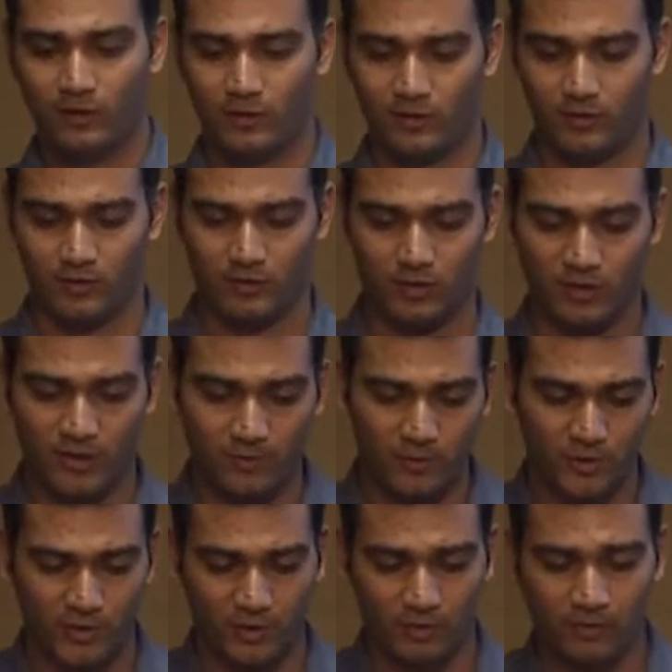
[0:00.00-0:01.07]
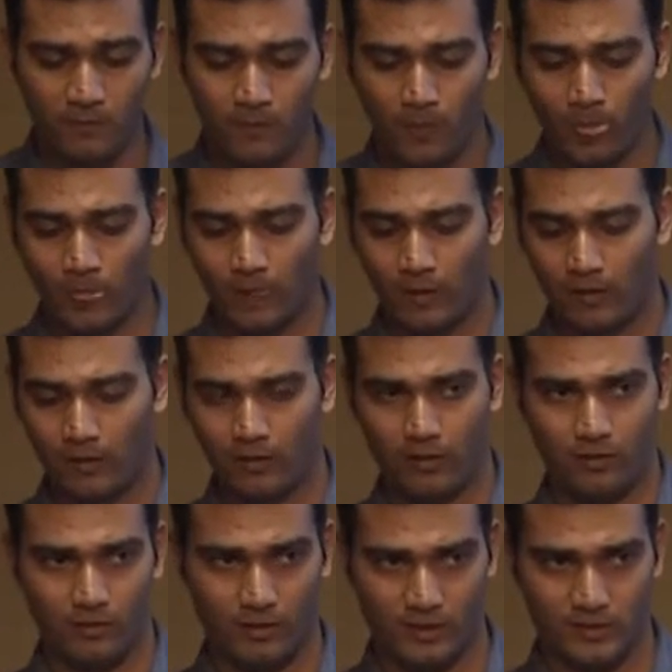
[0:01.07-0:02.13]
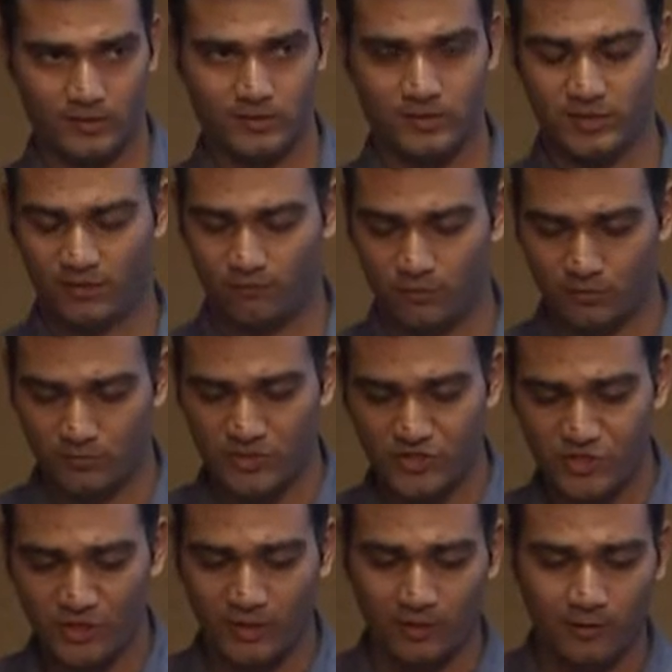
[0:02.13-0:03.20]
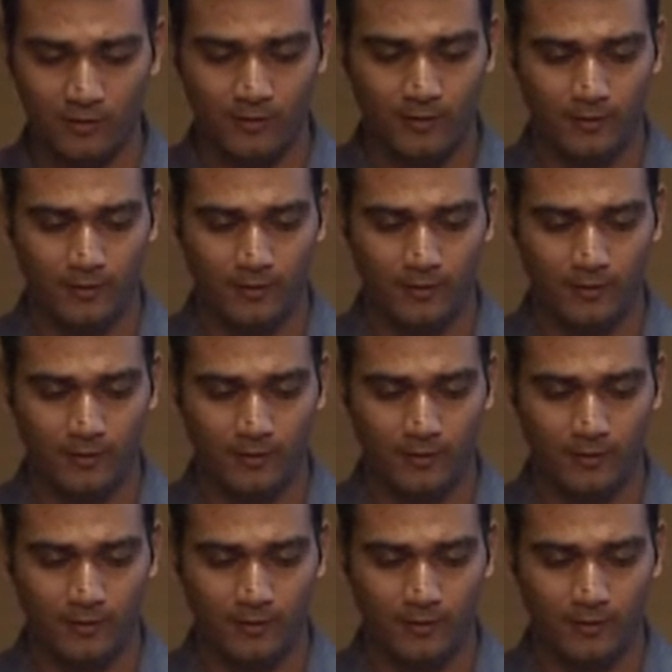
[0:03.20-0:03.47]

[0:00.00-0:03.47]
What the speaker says: contributing, as Jack was mentioning.